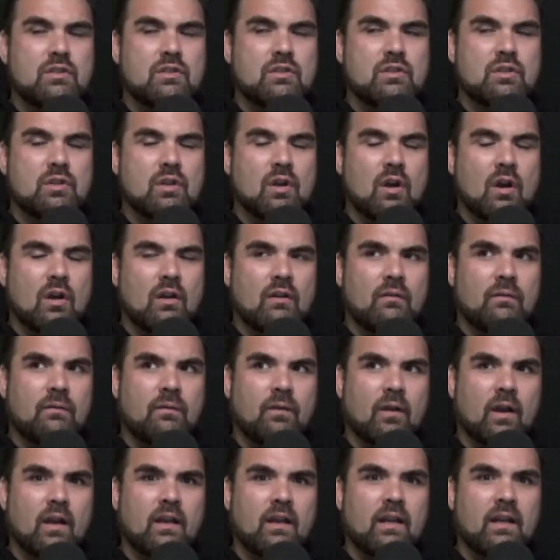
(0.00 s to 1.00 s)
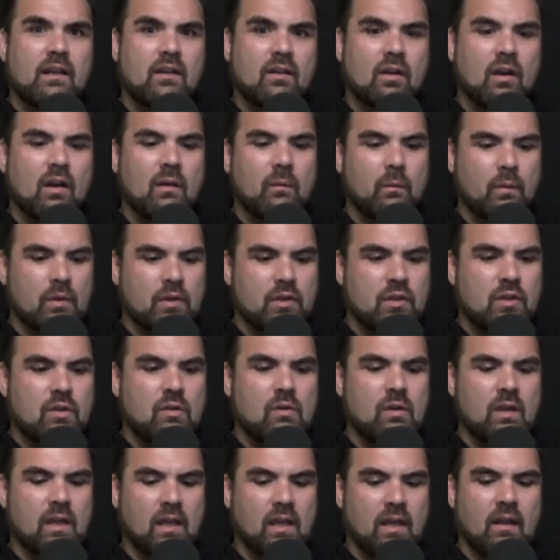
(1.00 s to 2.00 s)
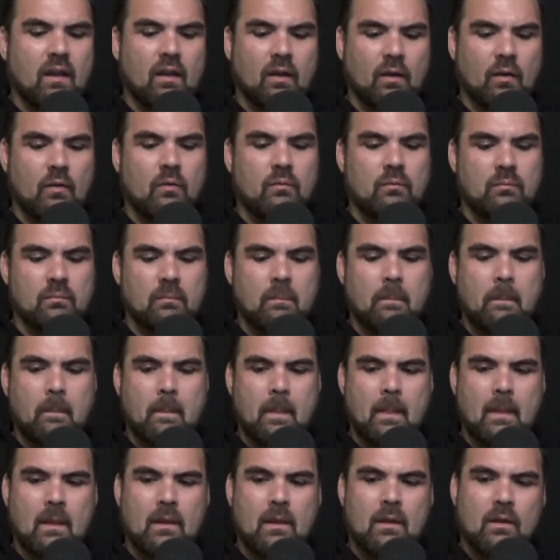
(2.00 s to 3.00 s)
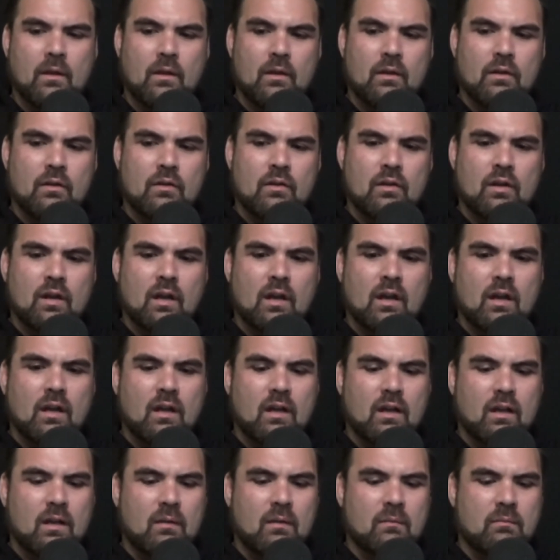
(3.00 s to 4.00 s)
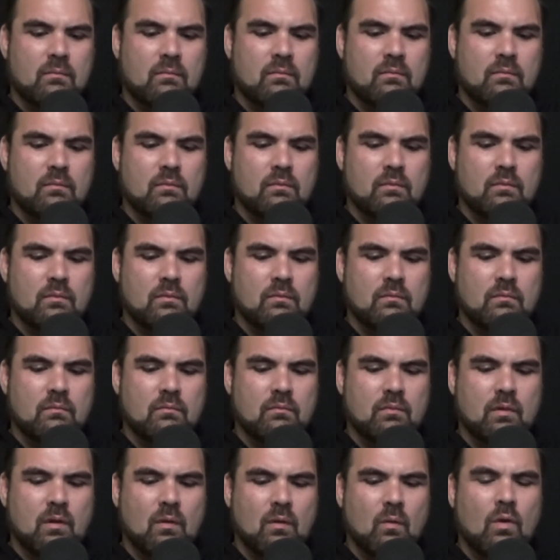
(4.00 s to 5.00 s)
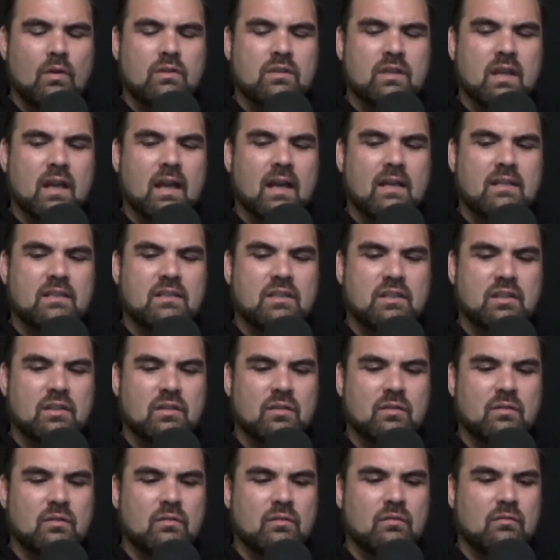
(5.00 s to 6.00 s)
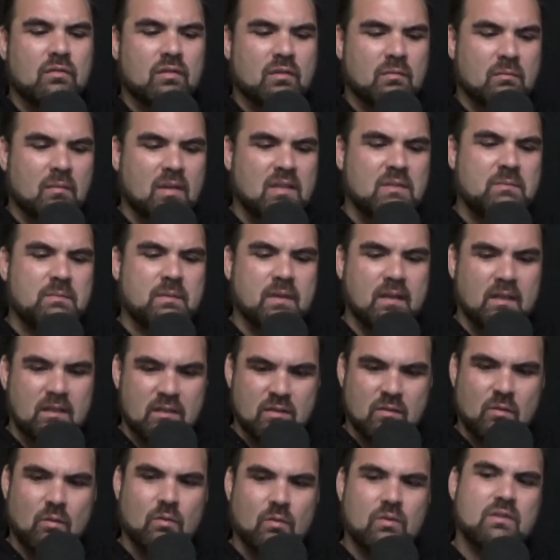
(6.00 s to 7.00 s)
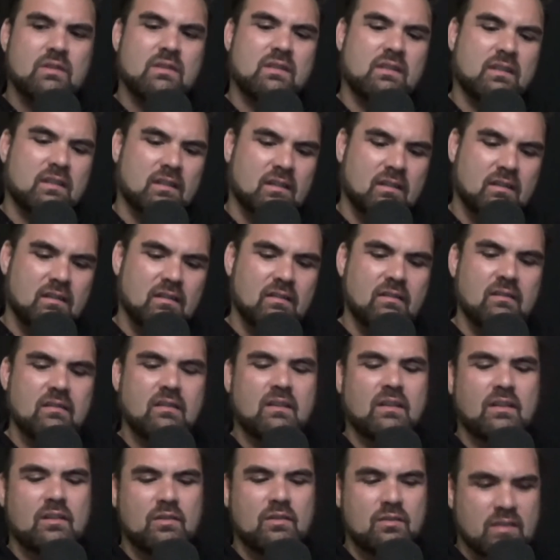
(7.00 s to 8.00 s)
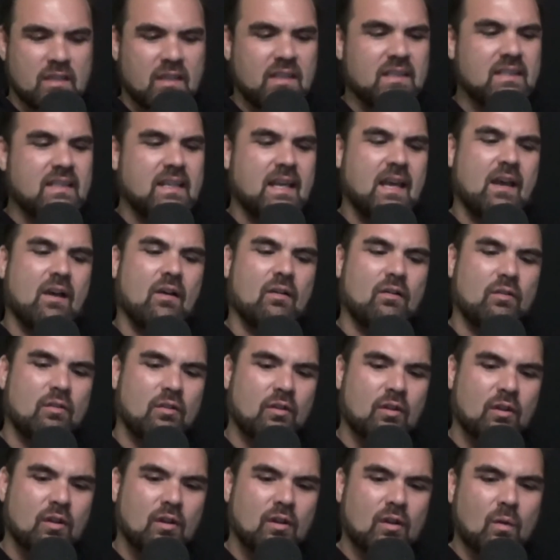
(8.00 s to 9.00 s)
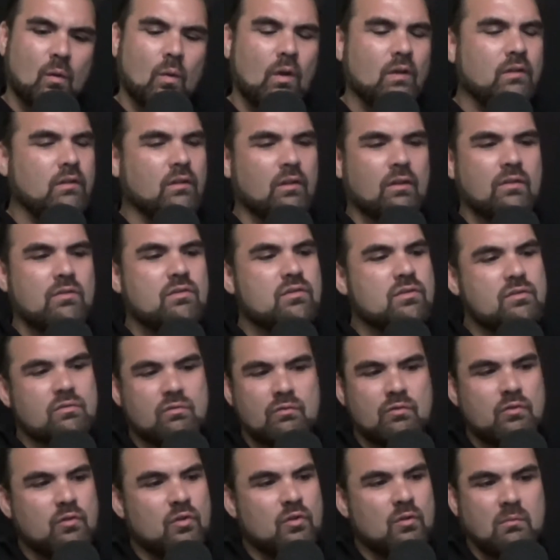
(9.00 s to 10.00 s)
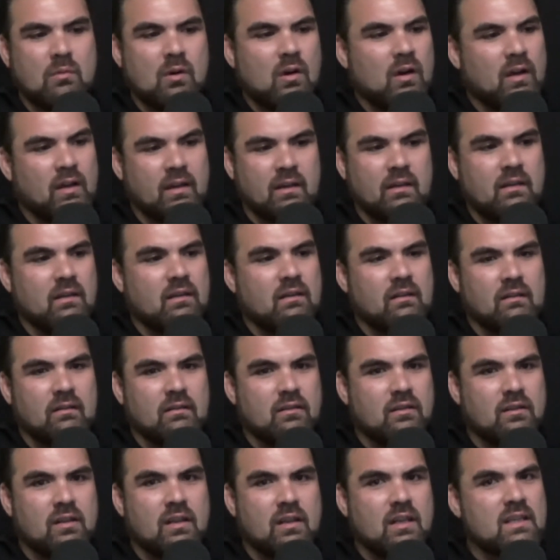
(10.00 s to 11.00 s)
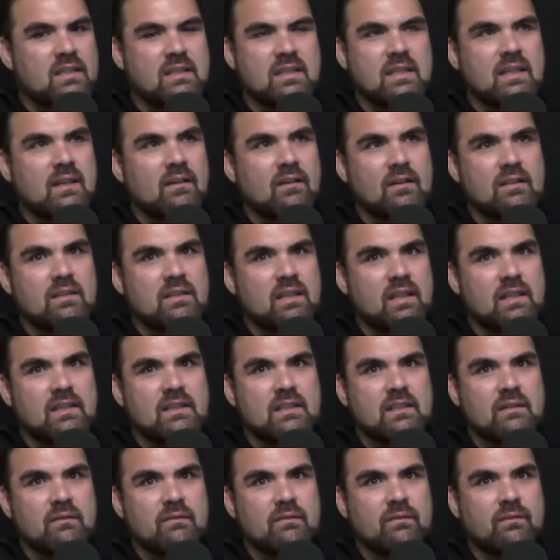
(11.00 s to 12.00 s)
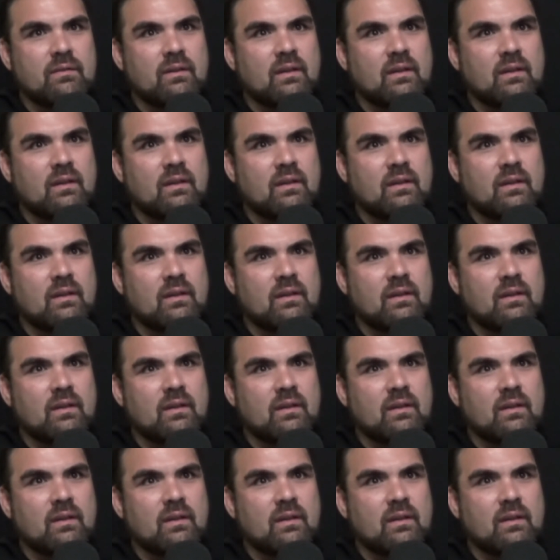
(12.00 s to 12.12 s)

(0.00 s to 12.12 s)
On a Friday night when you get home, I want to ask you, you must be exhausted. You sit down. What goes through your mind? Is there a sense of,